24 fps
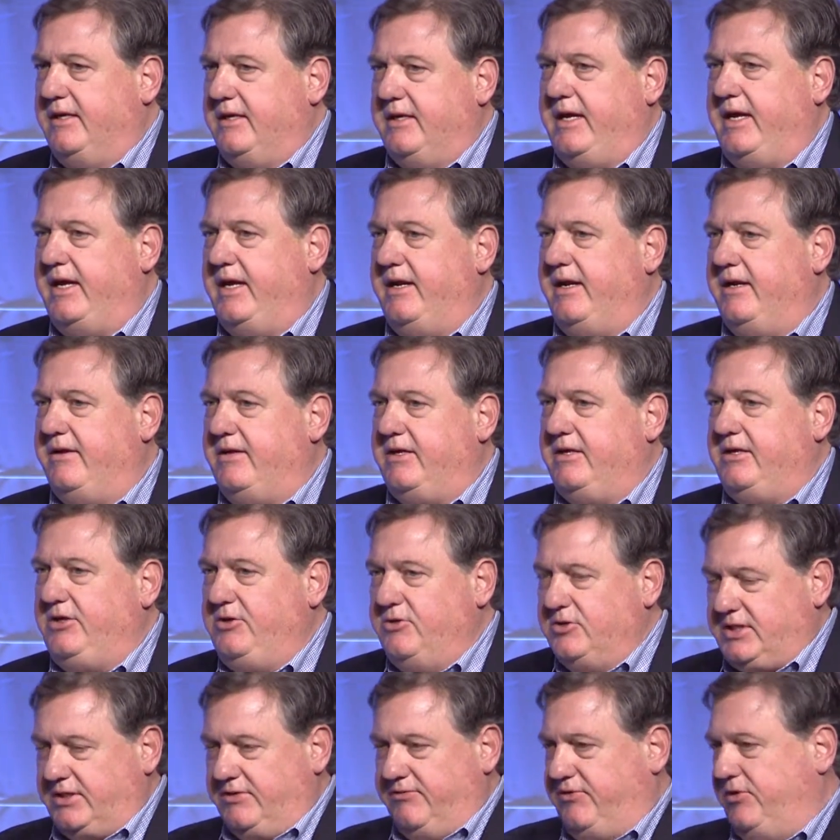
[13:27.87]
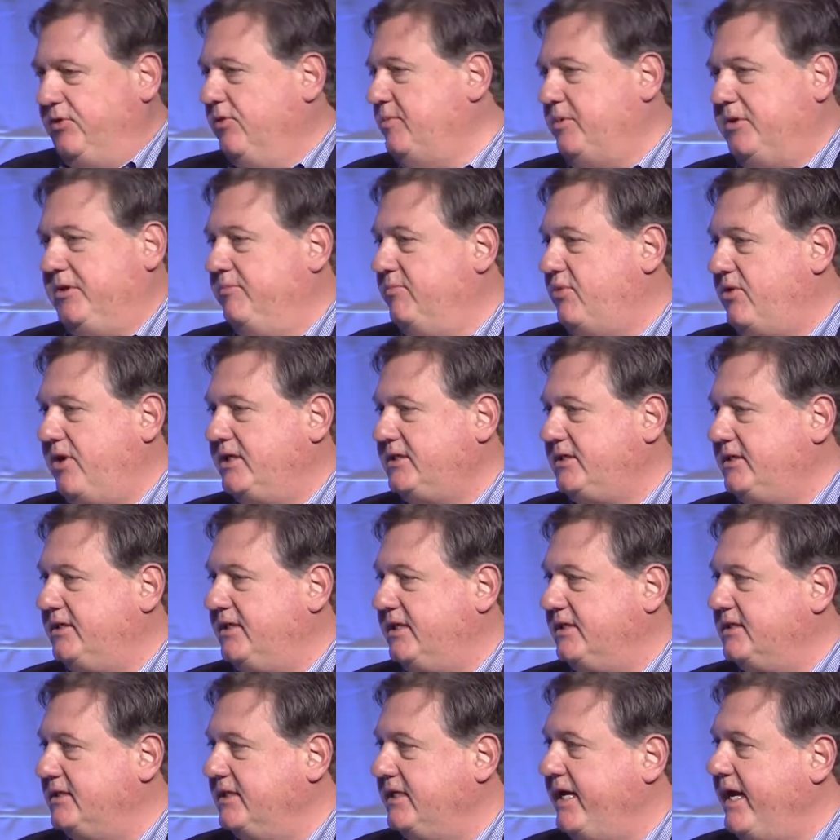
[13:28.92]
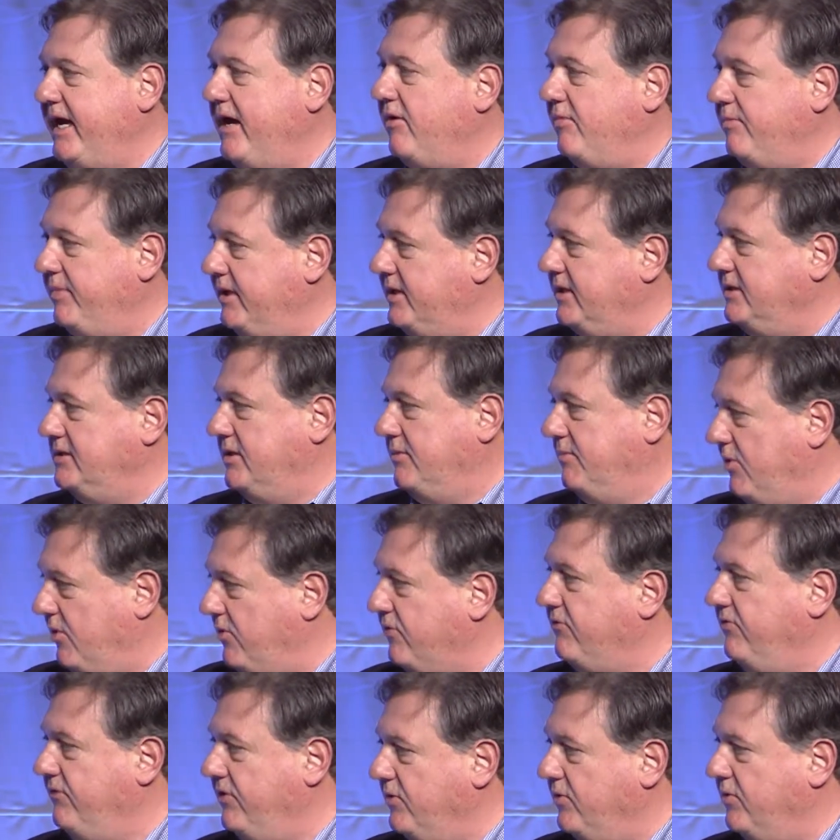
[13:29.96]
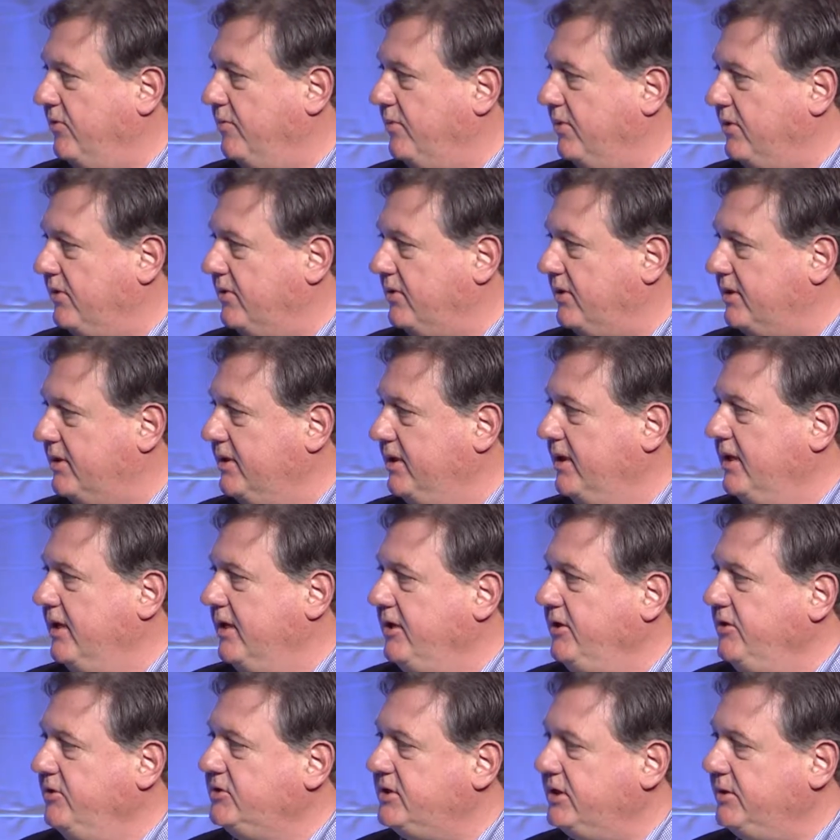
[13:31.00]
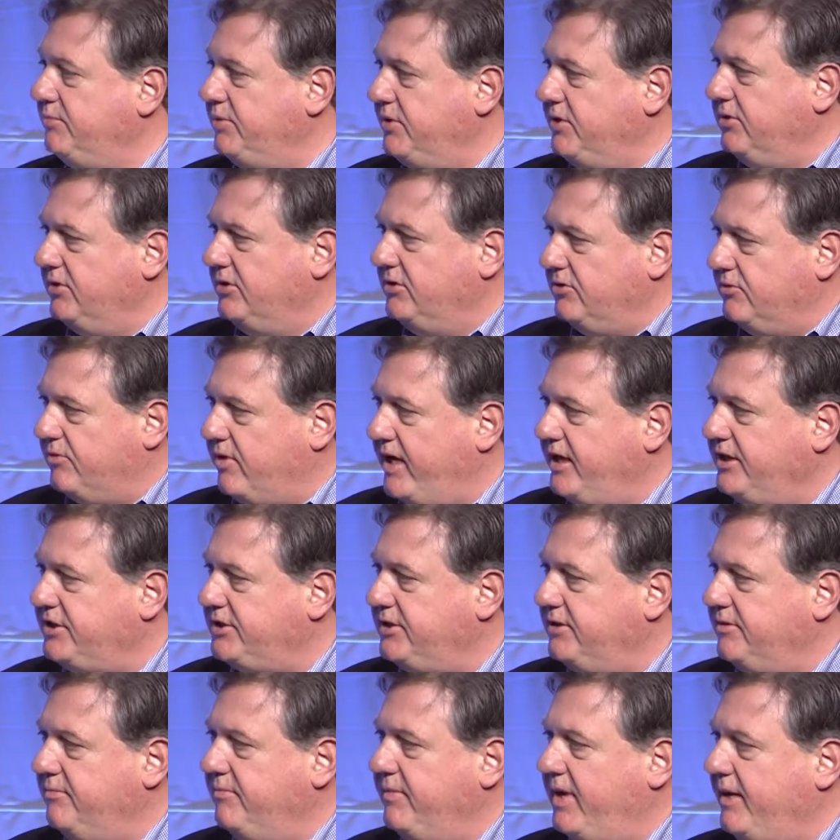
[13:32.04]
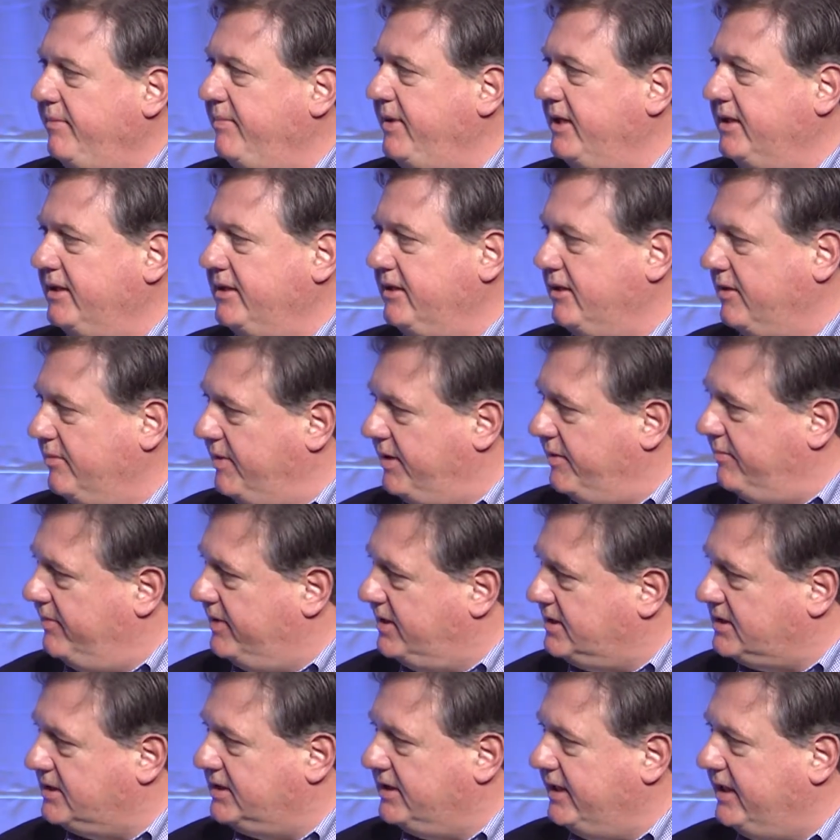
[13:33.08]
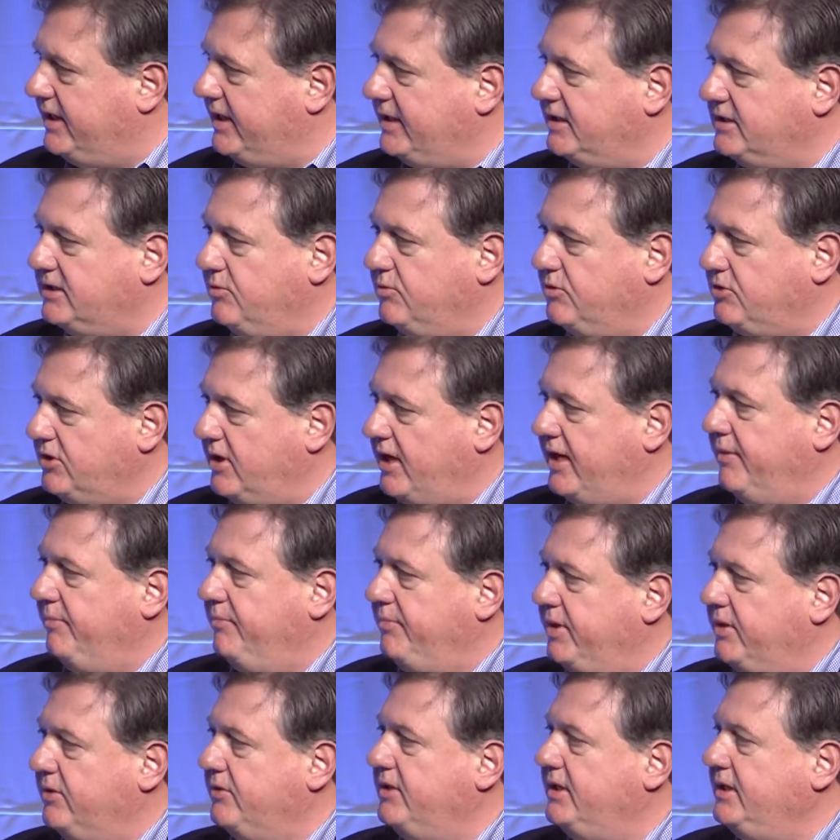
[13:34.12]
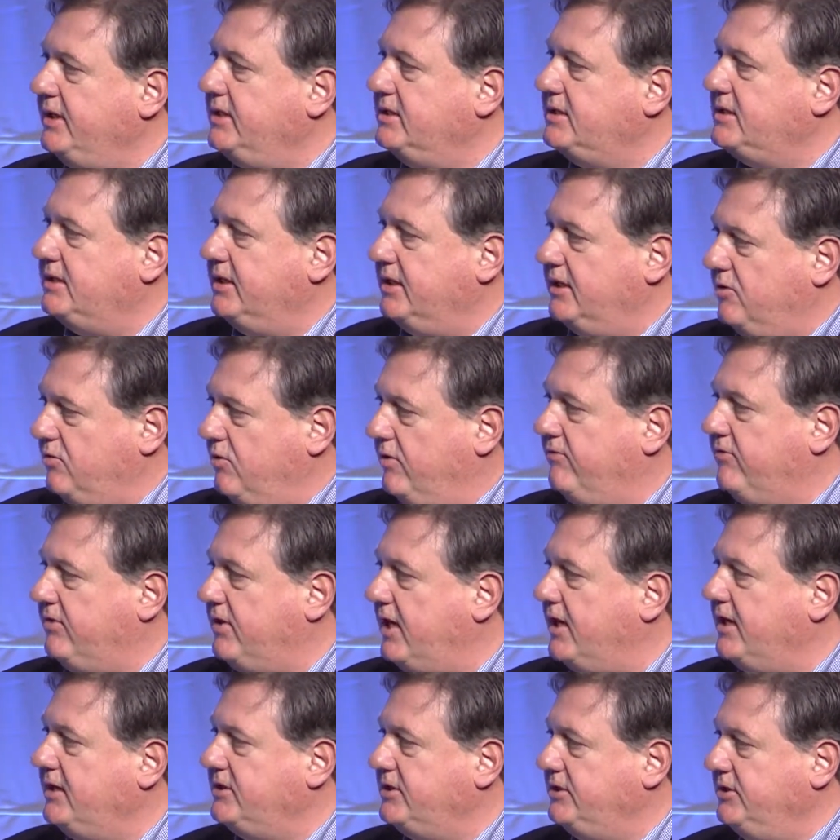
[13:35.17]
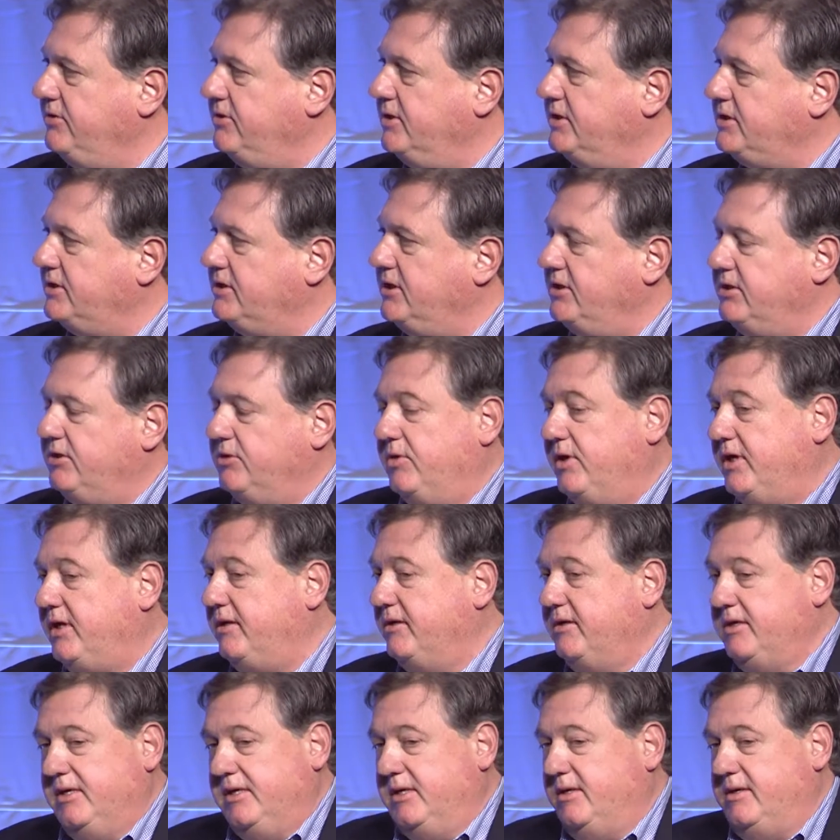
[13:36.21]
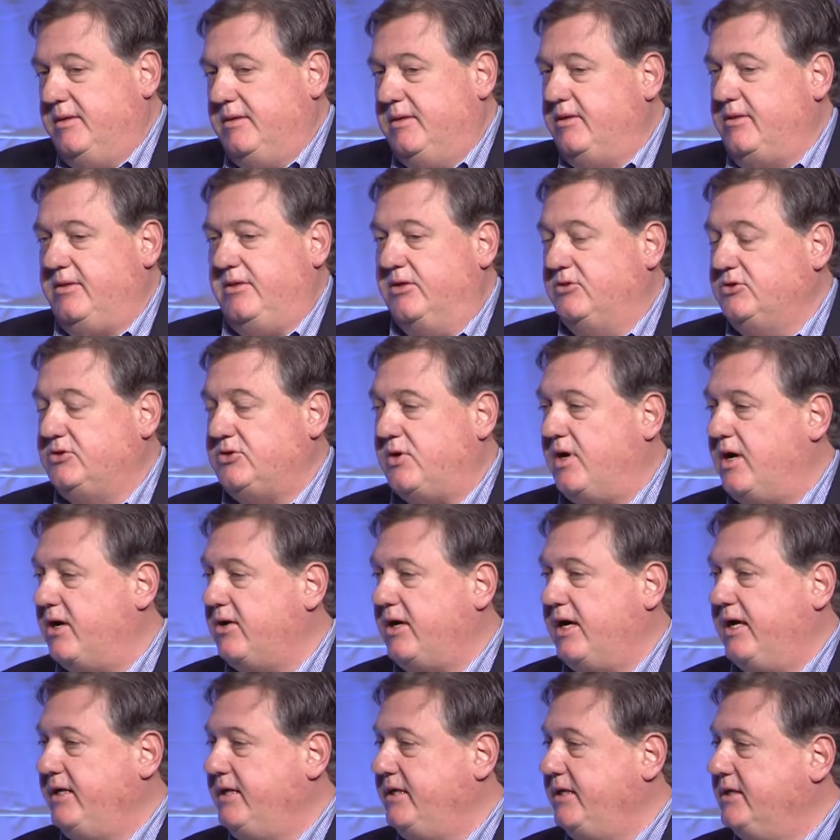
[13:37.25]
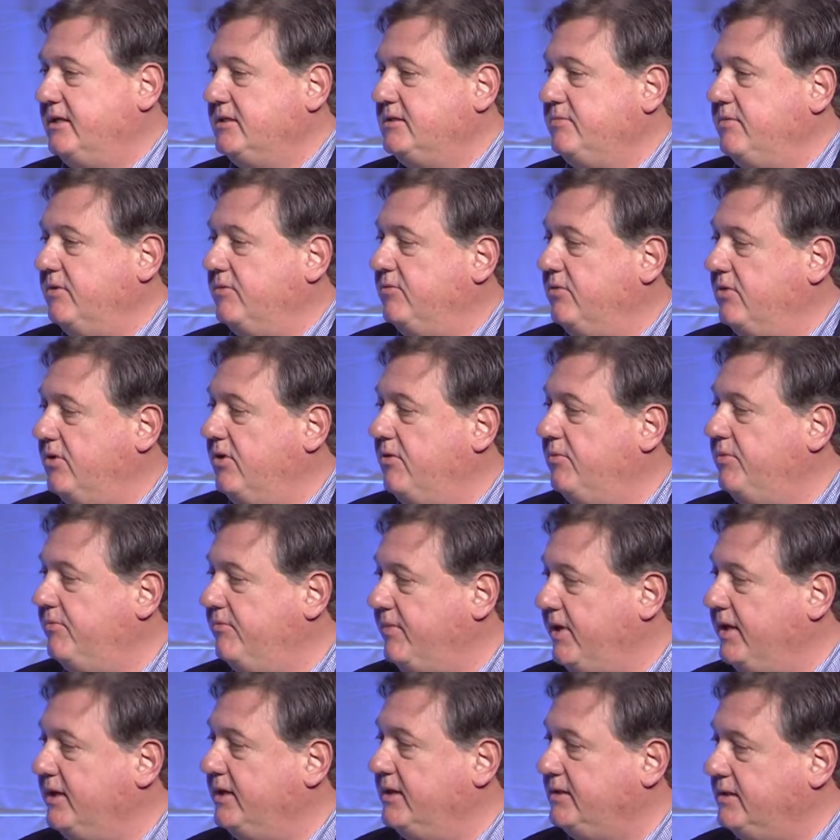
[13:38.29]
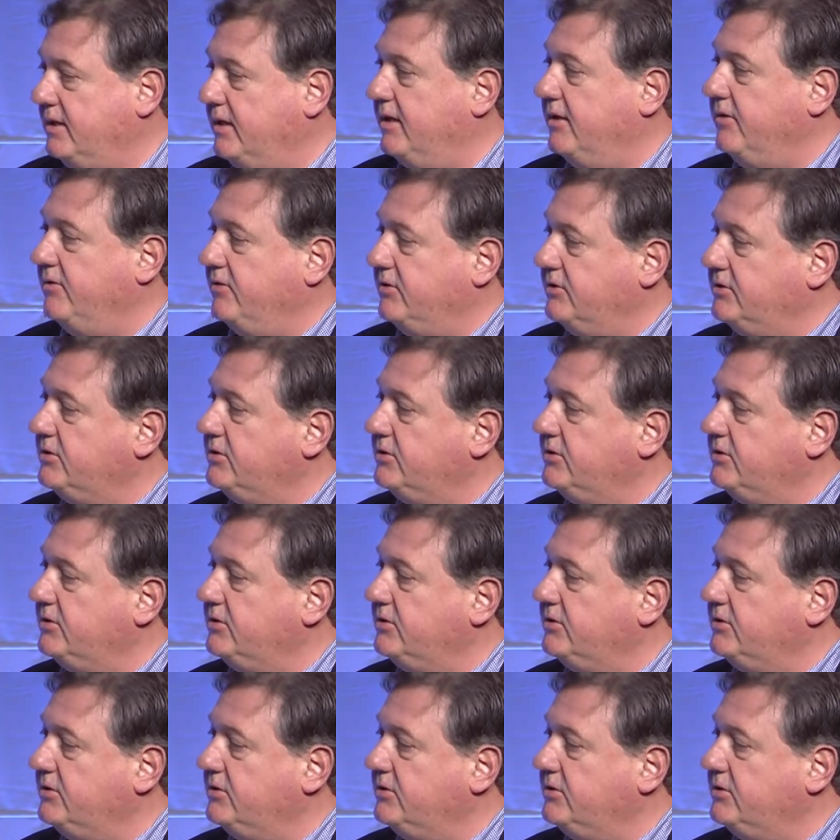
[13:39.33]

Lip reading: And using viewable impression doesn't count because they're both viewable. Using pure duration may be a little bit misleading. So we're trying to build these equivalized units to do it. Those are our ideas, but we're open-minded to others.